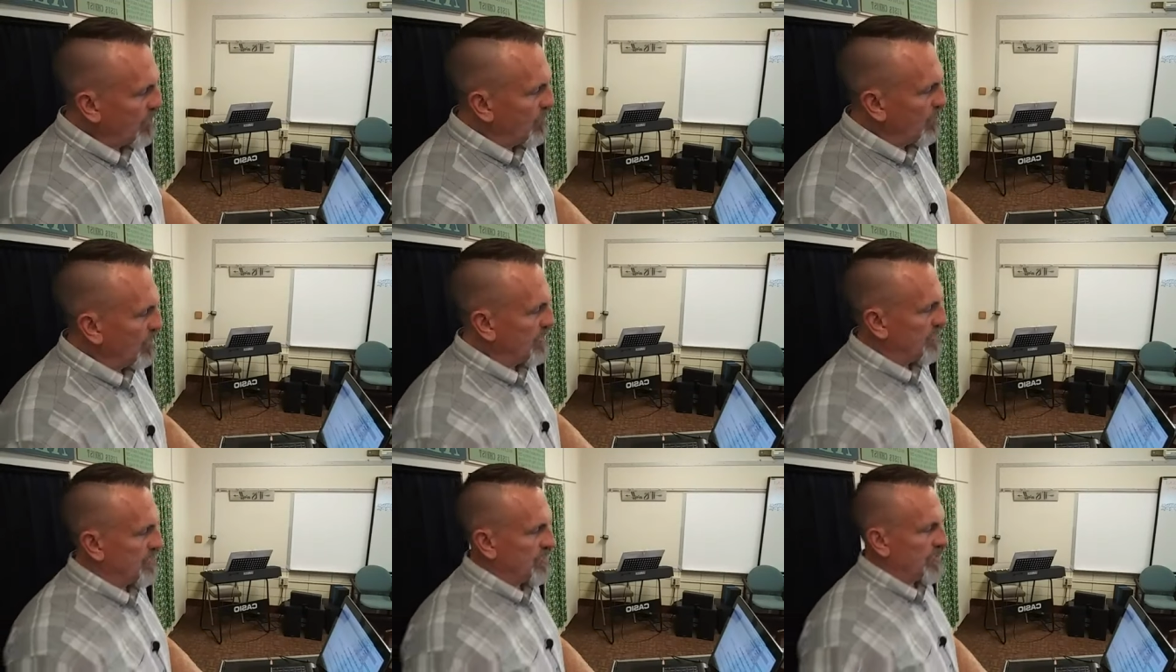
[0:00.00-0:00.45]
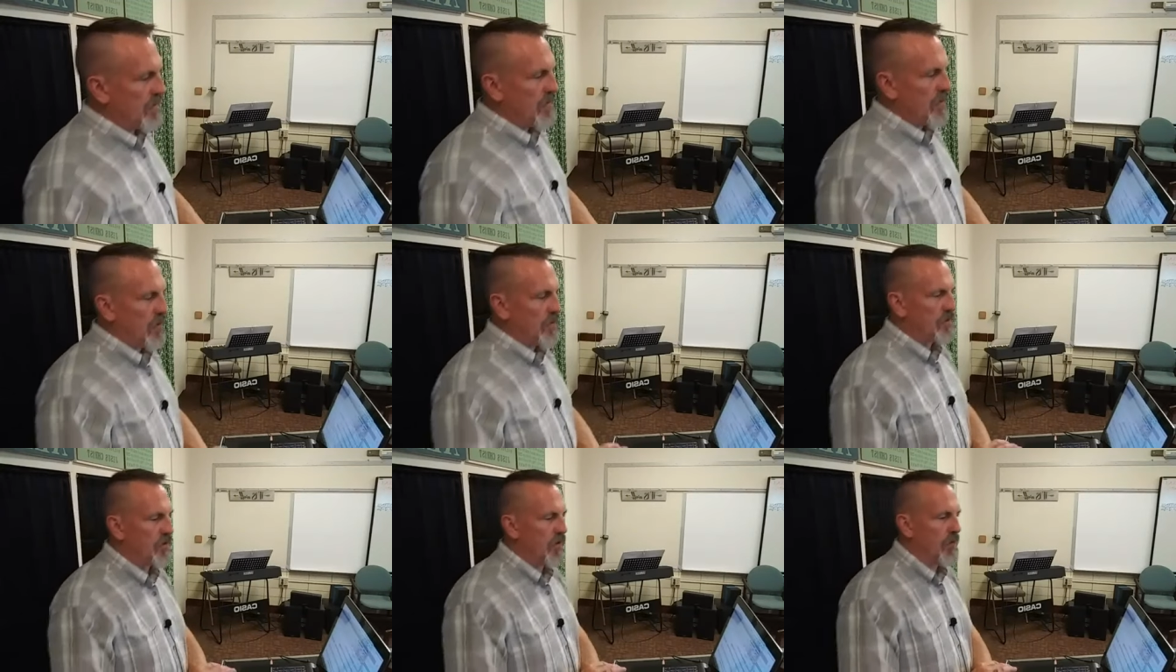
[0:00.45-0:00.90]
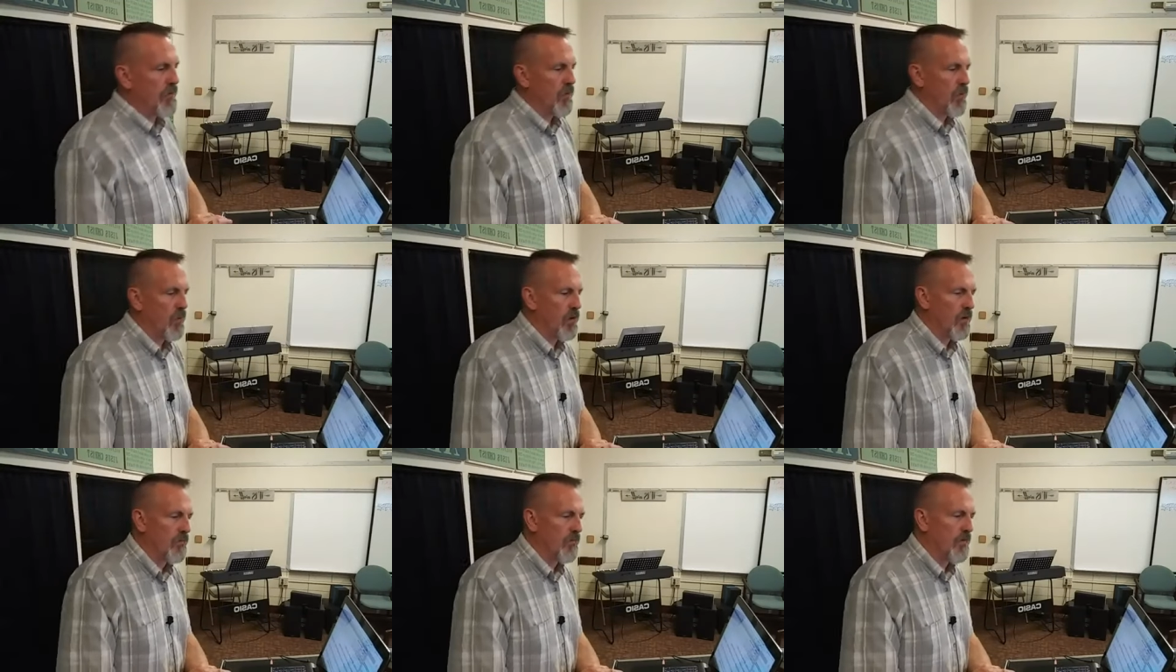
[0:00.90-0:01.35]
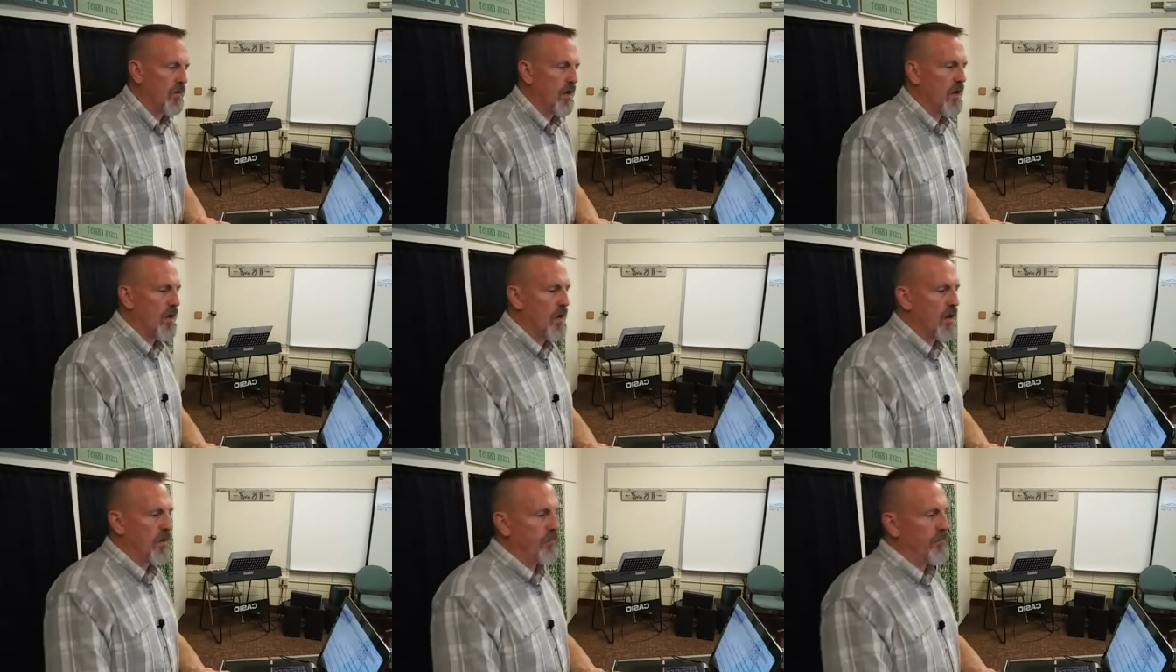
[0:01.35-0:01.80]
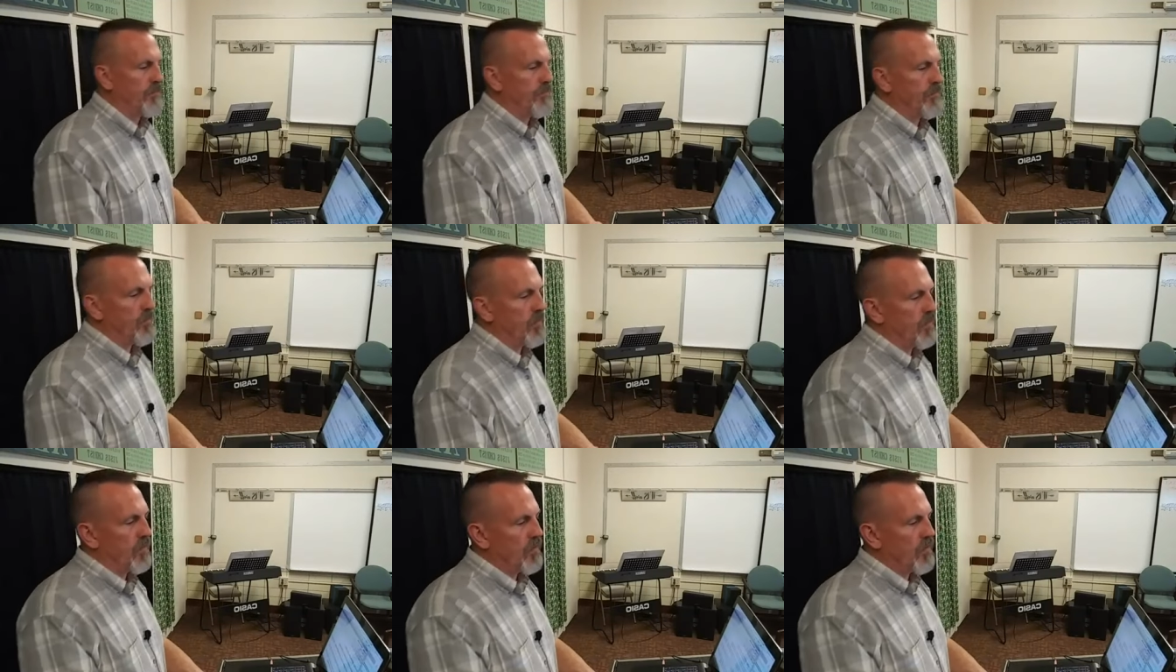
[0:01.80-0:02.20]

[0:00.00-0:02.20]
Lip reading: We see also in the Word of God,